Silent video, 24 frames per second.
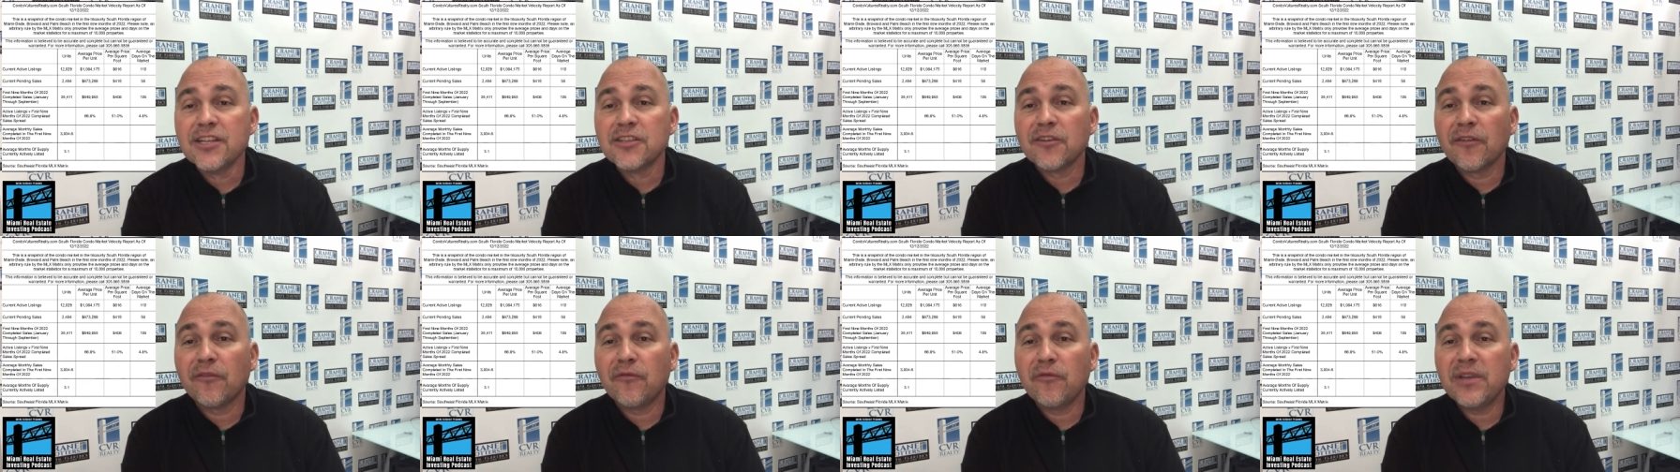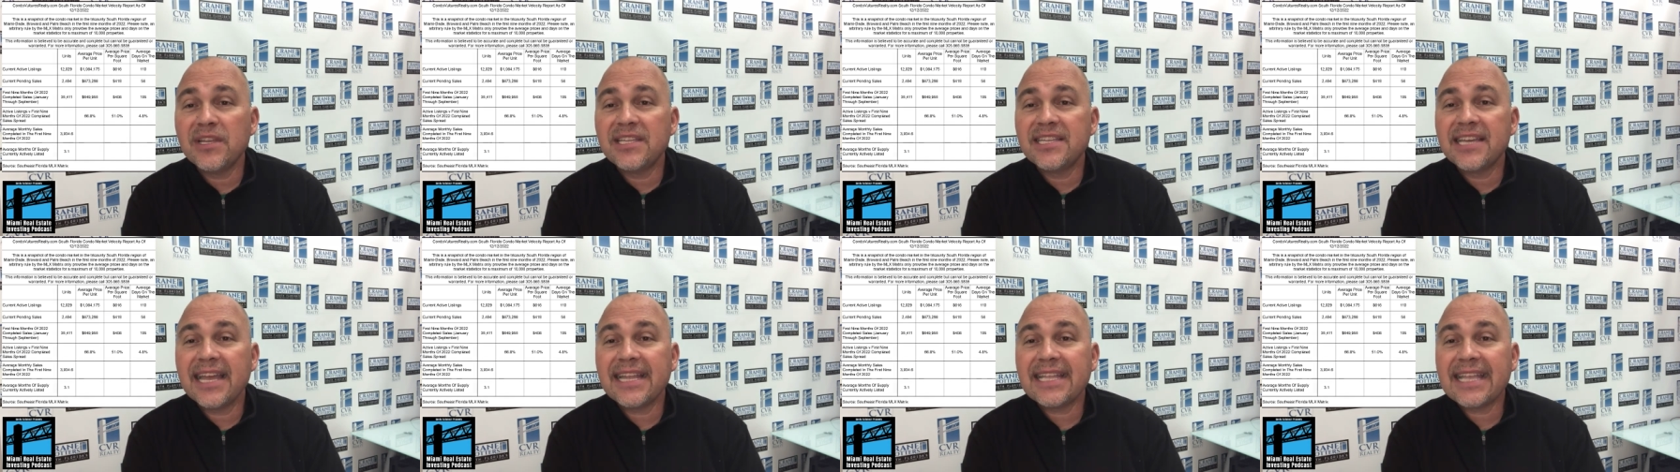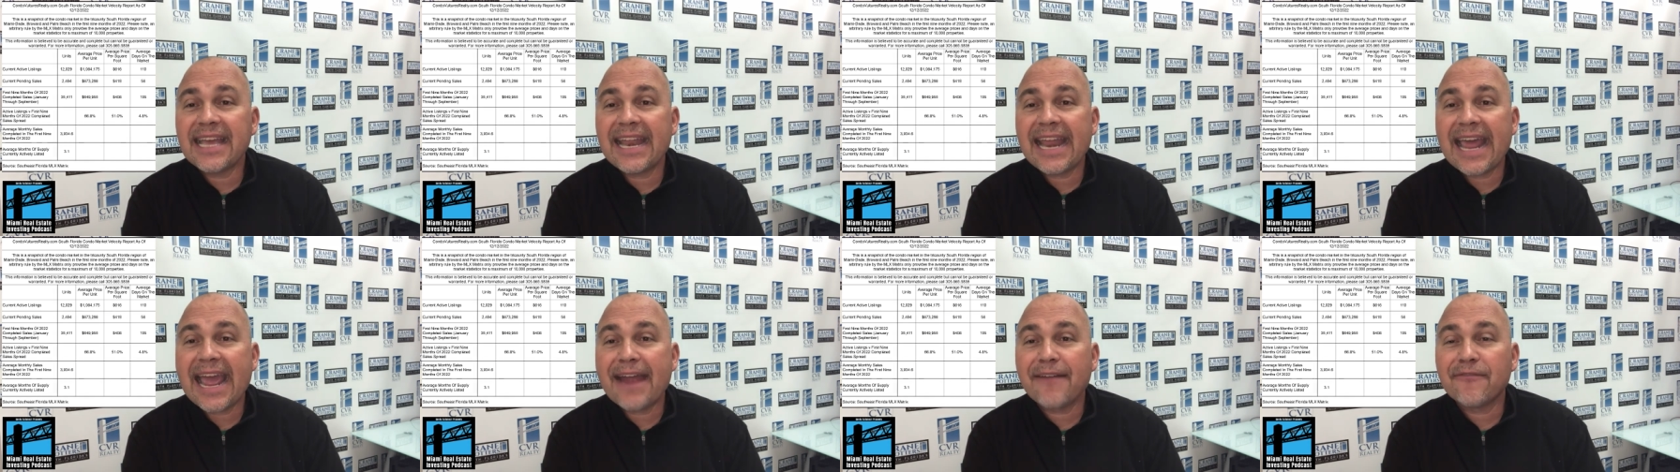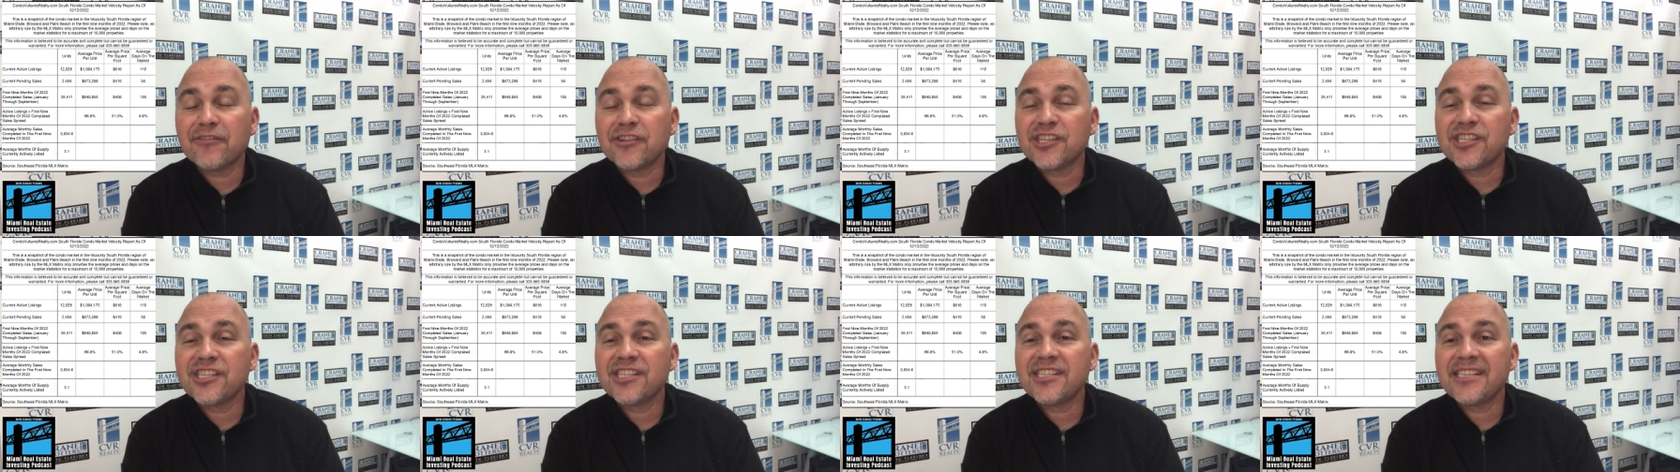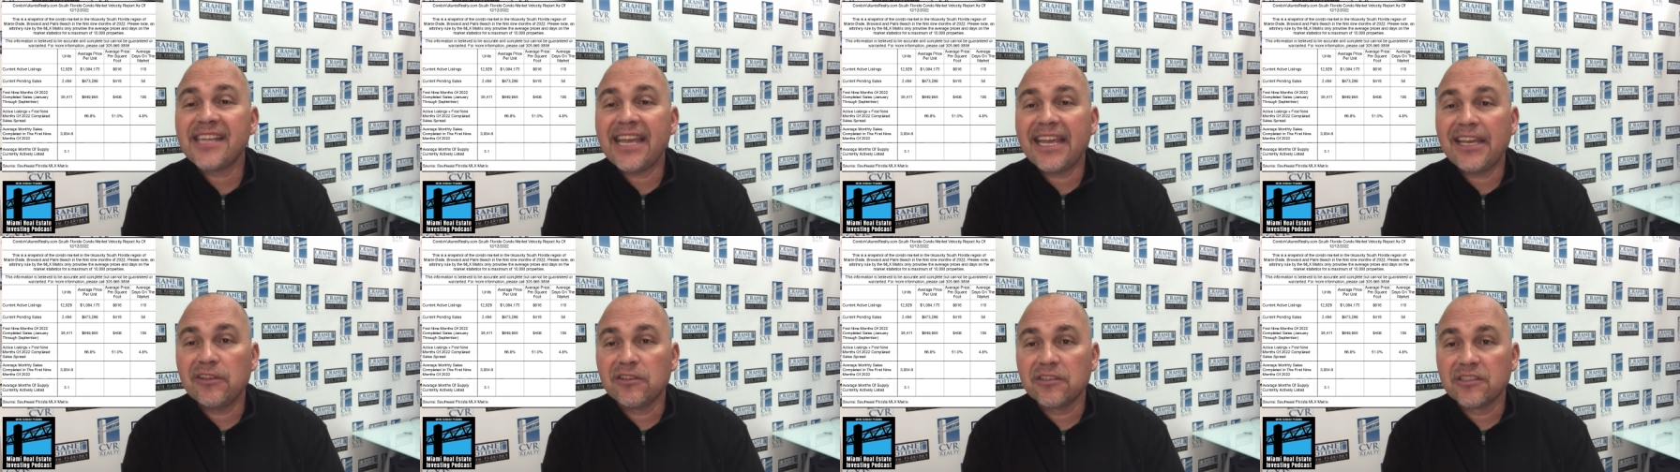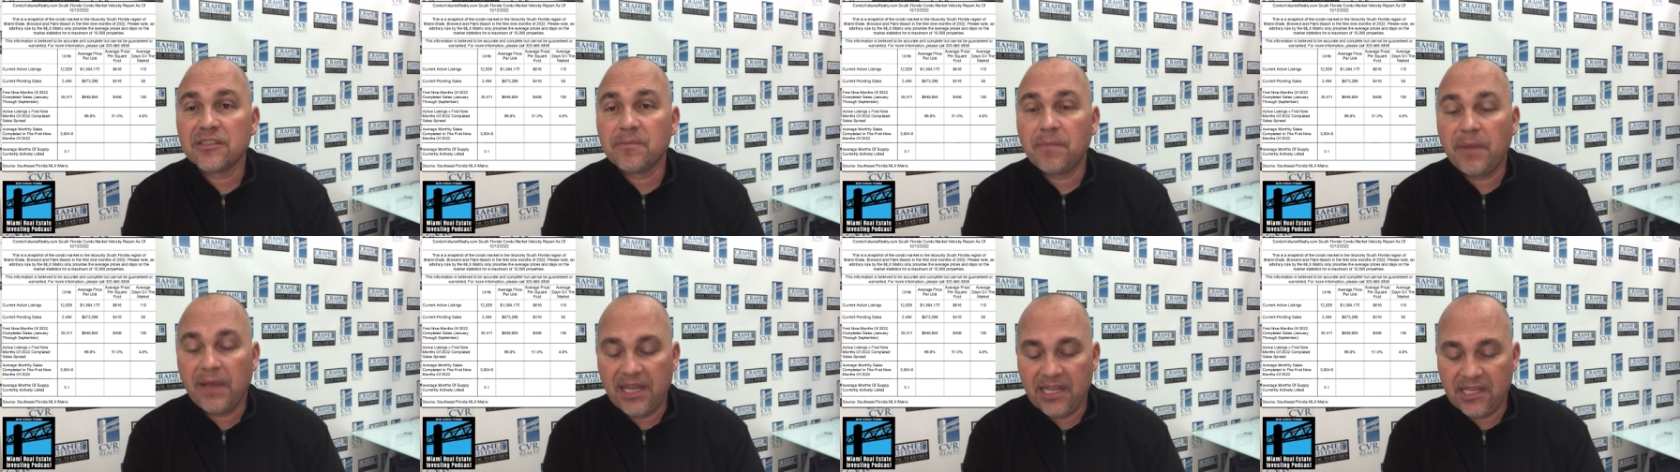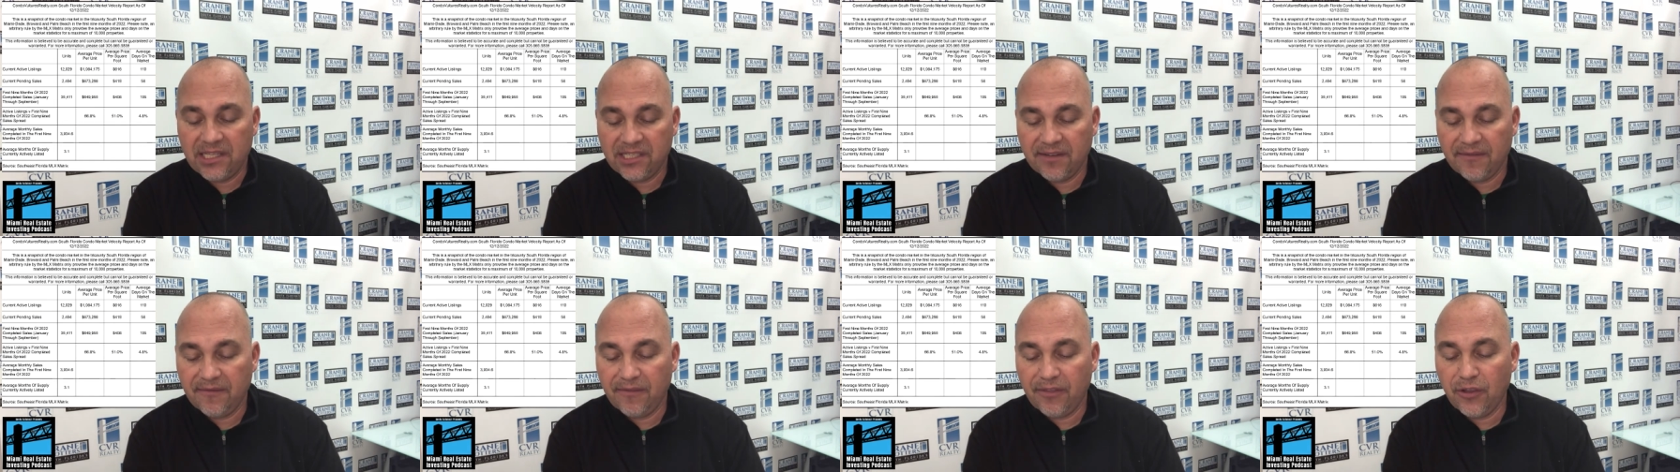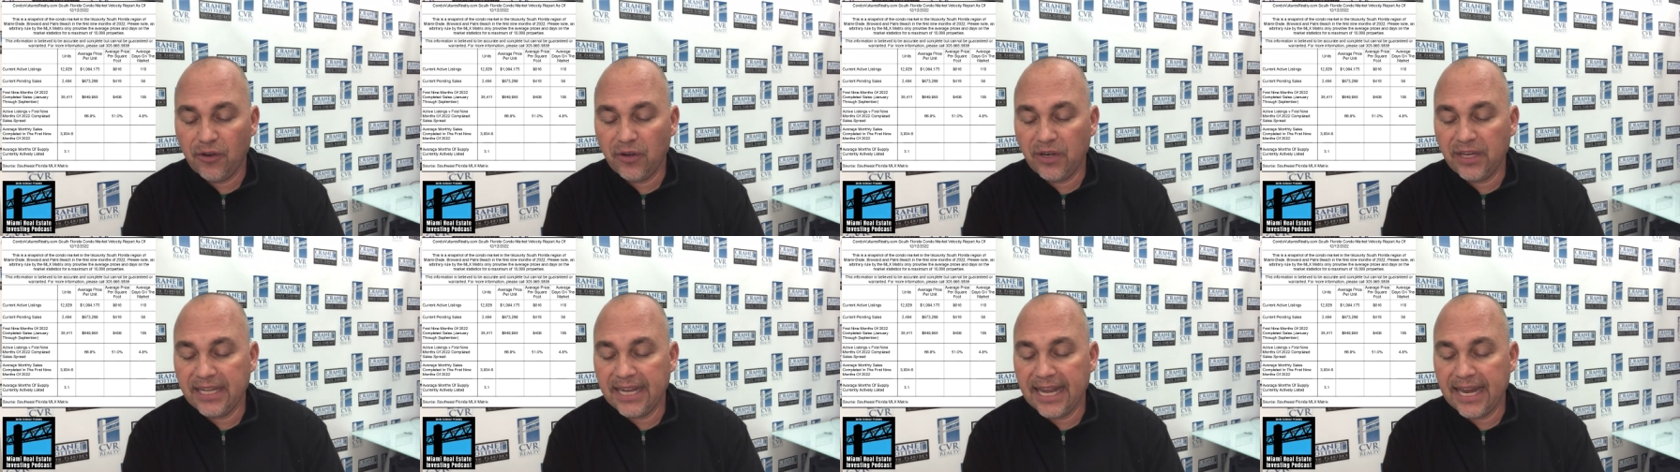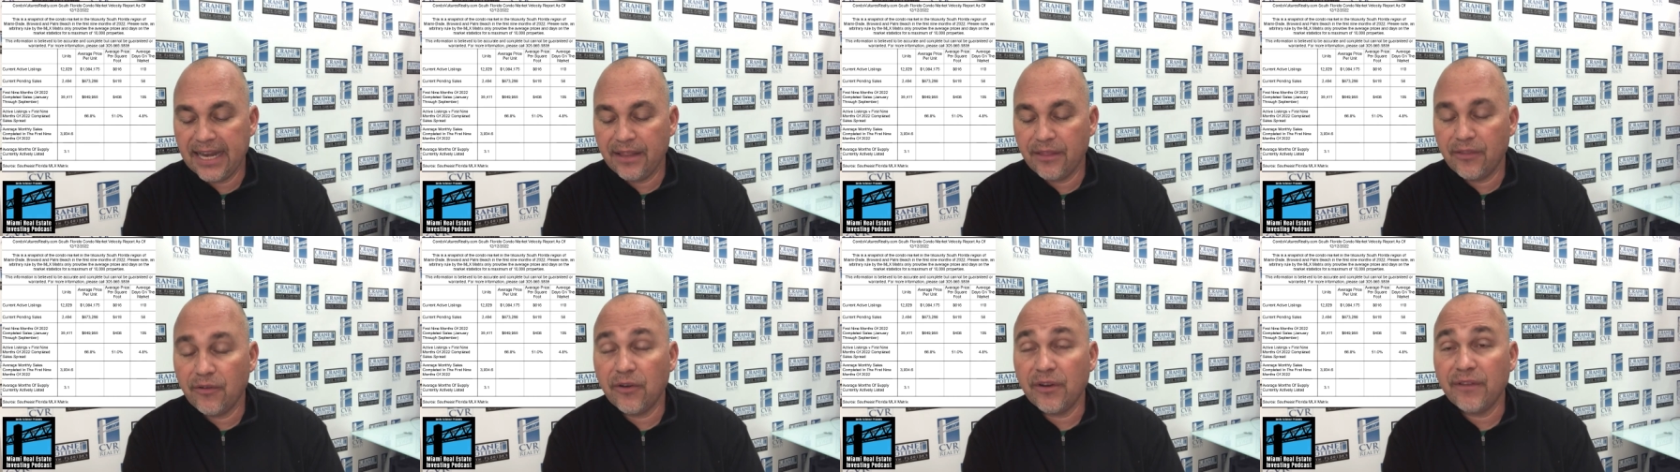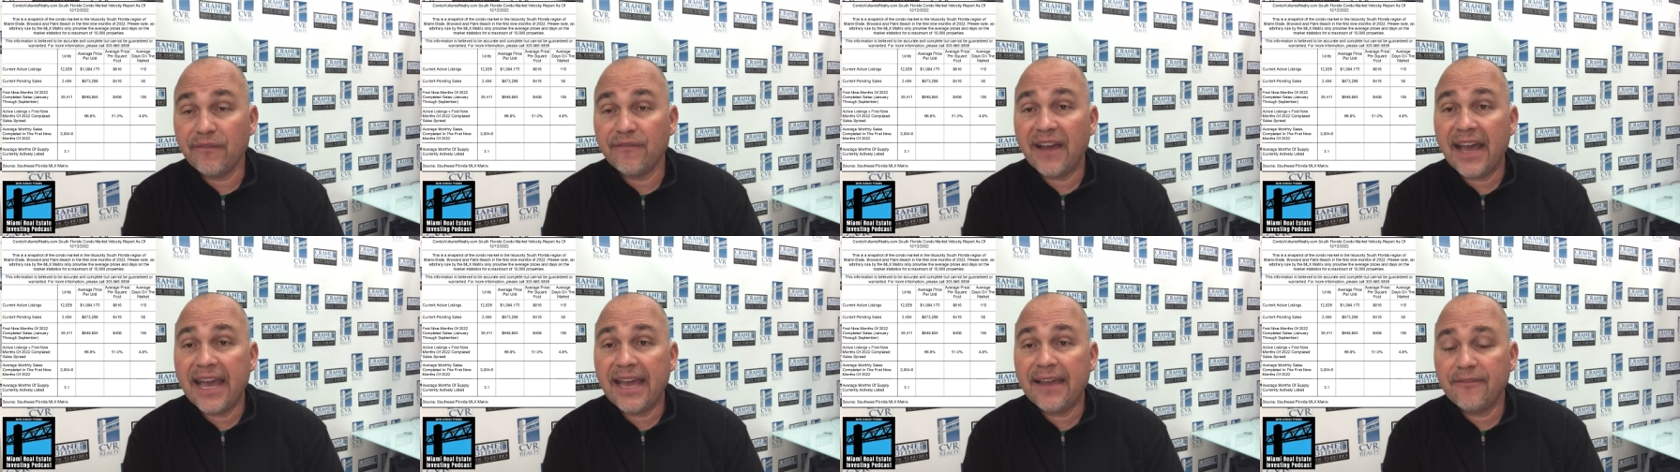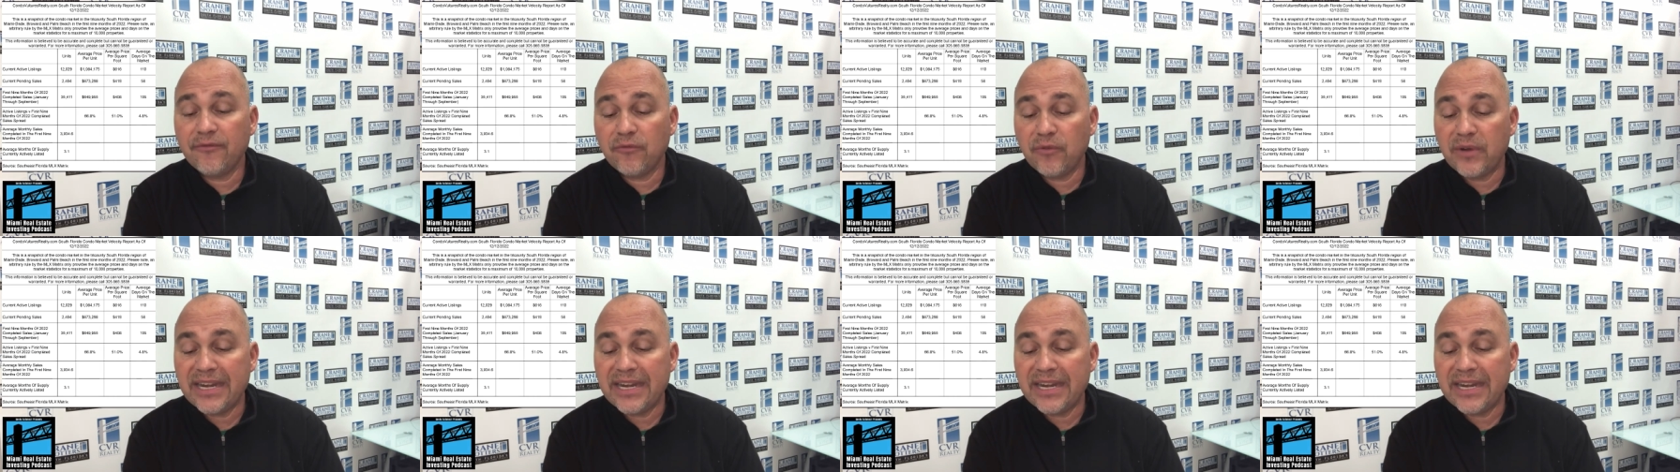So if we take that average sales pace of 3,935,